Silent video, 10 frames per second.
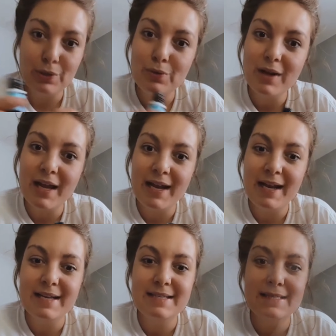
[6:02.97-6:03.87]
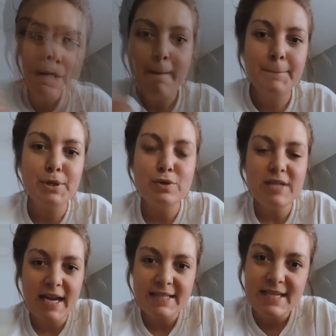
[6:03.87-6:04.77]
and it is blue
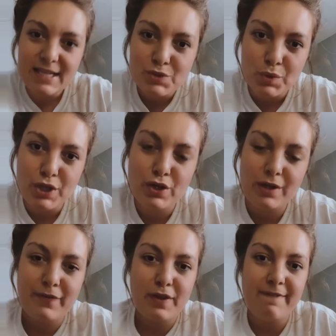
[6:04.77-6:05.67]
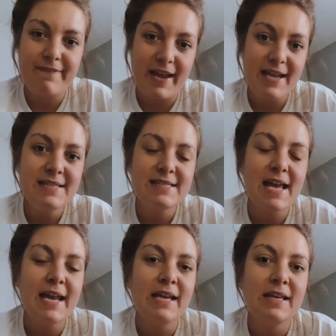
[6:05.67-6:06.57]
tansy is really good for the face,
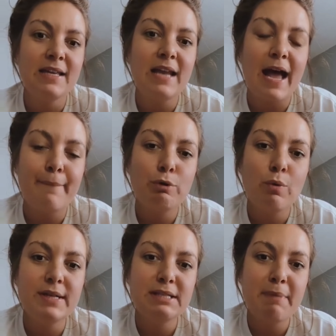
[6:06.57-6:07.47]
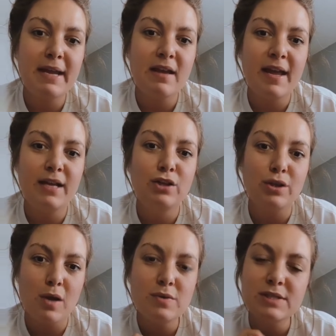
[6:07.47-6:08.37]
and I'm going to make a
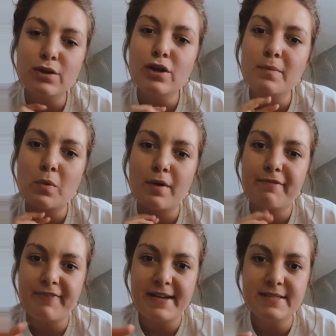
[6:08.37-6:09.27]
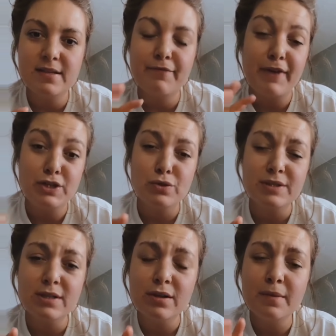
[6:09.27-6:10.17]
glow serum or a facial
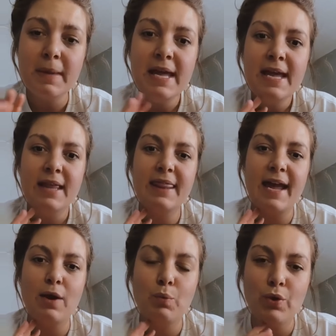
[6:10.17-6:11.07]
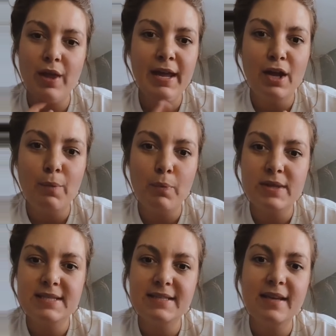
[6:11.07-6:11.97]
serum that will help with
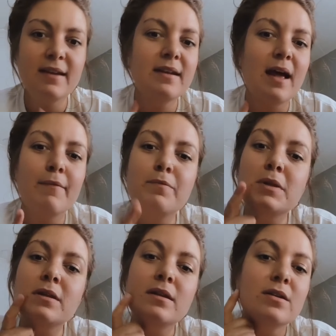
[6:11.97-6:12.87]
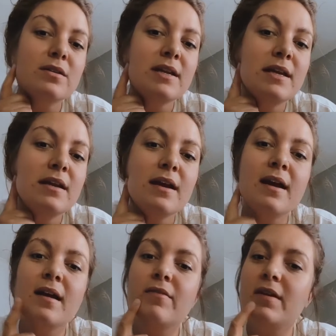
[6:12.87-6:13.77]
skin. I'm clearly
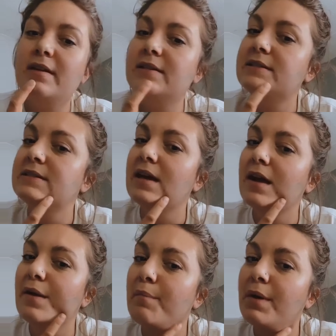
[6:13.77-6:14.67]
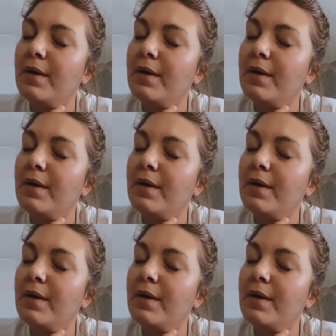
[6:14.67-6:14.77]
having some